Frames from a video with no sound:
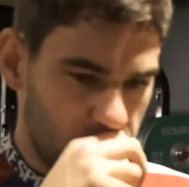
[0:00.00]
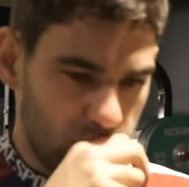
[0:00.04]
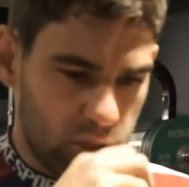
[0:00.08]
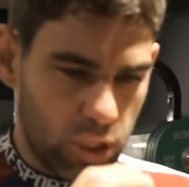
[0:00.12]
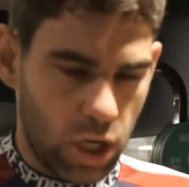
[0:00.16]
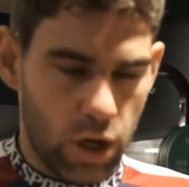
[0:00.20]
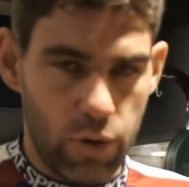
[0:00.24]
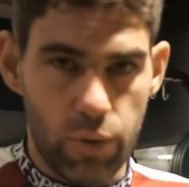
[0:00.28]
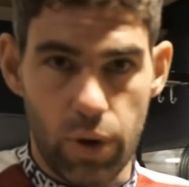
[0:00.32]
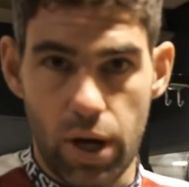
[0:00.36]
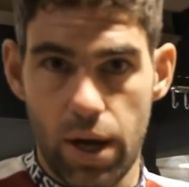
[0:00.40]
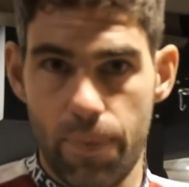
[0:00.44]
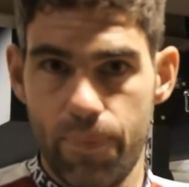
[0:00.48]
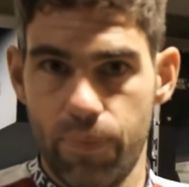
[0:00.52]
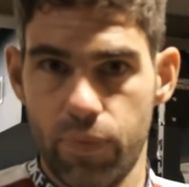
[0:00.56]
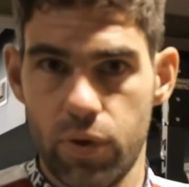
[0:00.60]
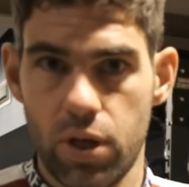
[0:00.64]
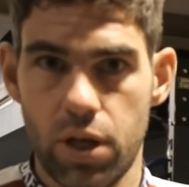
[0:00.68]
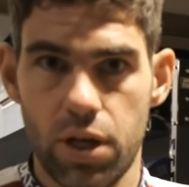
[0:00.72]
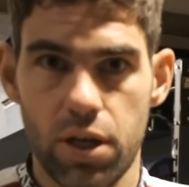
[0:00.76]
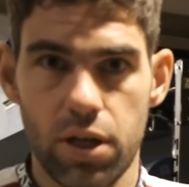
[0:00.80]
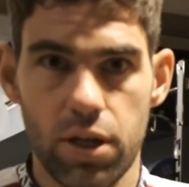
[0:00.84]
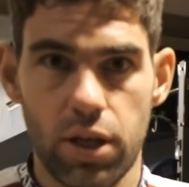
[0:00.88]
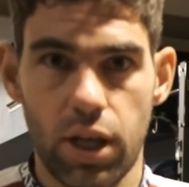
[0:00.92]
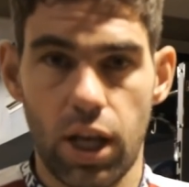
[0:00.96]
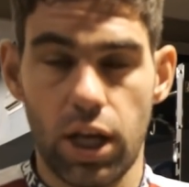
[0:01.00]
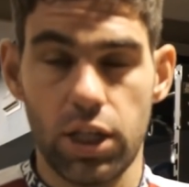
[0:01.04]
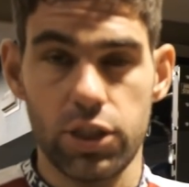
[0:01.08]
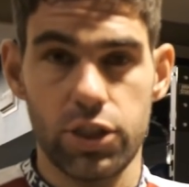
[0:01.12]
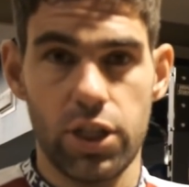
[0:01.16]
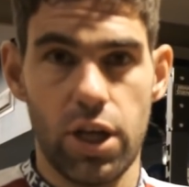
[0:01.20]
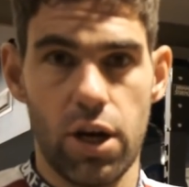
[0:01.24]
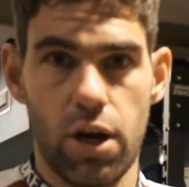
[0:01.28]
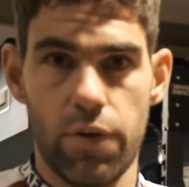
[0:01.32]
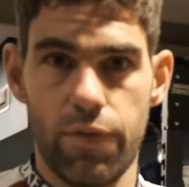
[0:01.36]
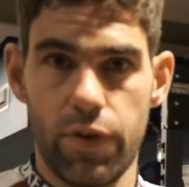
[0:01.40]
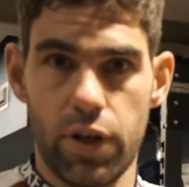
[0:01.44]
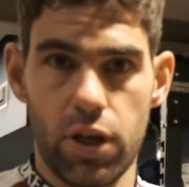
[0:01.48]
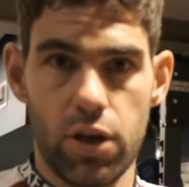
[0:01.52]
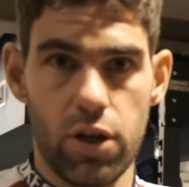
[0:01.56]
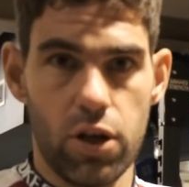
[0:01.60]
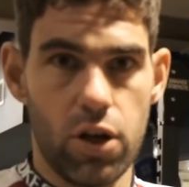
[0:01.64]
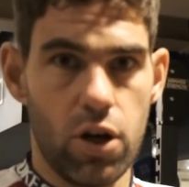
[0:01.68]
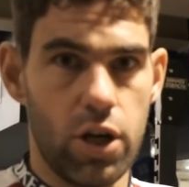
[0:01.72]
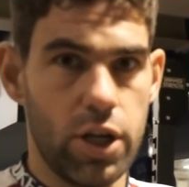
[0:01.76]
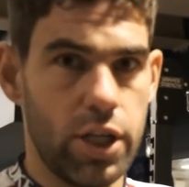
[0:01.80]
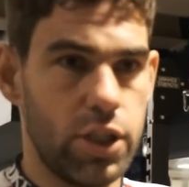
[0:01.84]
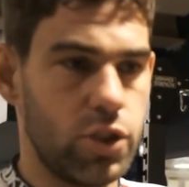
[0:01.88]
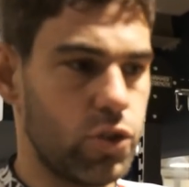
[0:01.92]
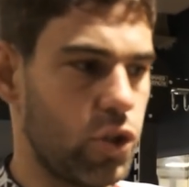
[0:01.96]
So last year I think I
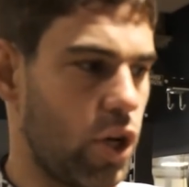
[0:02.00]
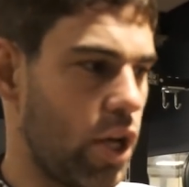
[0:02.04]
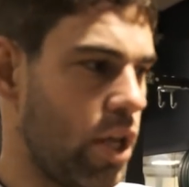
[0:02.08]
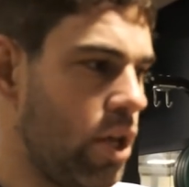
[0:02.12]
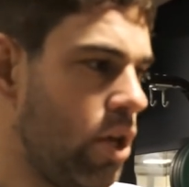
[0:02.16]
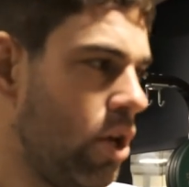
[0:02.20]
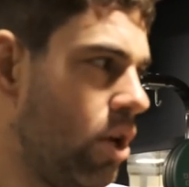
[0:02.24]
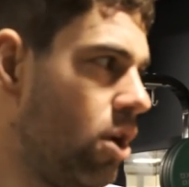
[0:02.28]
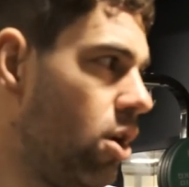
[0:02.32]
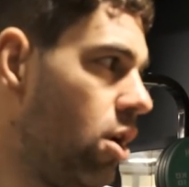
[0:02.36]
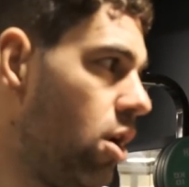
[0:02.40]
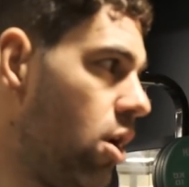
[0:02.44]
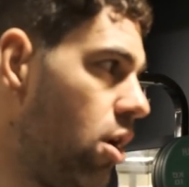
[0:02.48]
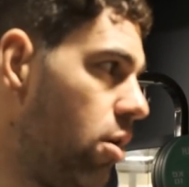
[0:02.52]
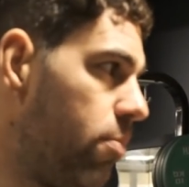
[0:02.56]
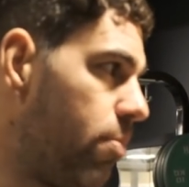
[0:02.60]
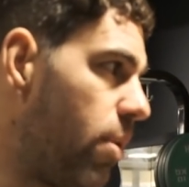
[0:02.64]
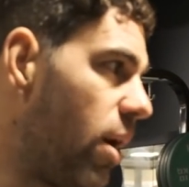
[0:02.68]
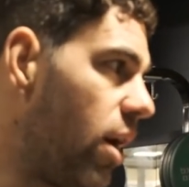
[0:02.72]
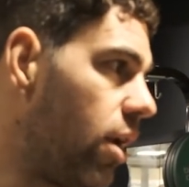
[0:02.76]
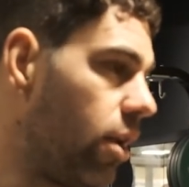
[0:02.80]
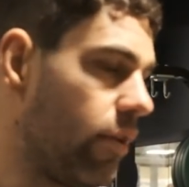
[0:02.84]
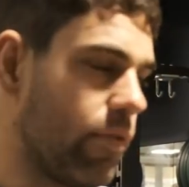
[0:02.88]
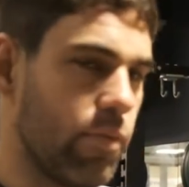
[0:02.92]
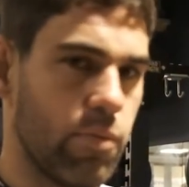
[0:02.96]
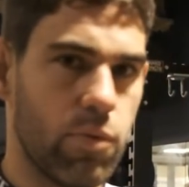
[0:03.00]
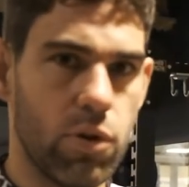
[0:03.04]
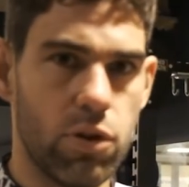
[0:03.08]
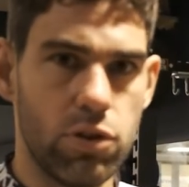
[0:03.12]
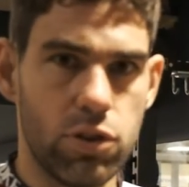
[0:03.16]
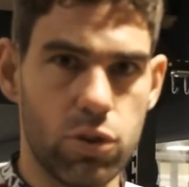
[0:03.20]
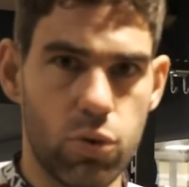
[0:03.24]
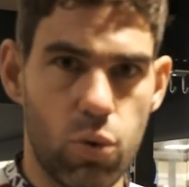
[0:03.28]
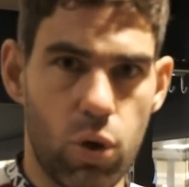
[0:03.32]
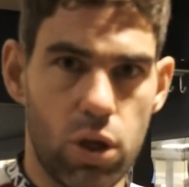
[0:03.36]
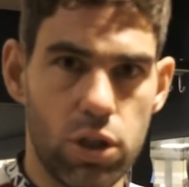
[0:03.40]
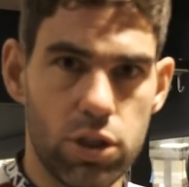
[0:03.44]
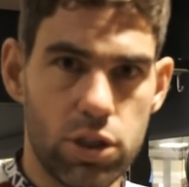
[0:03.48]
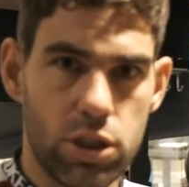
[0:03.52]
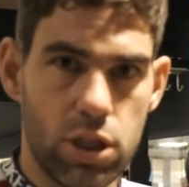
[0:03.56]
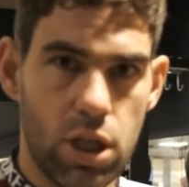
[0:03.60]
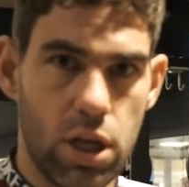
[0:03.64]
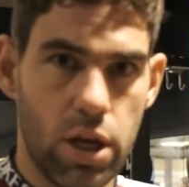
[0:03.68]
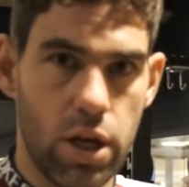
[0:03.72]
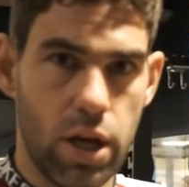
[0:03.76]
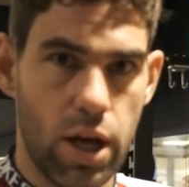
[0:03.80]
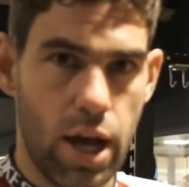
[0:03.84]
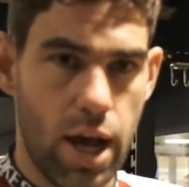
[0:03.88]
got an injury partly from doing squats.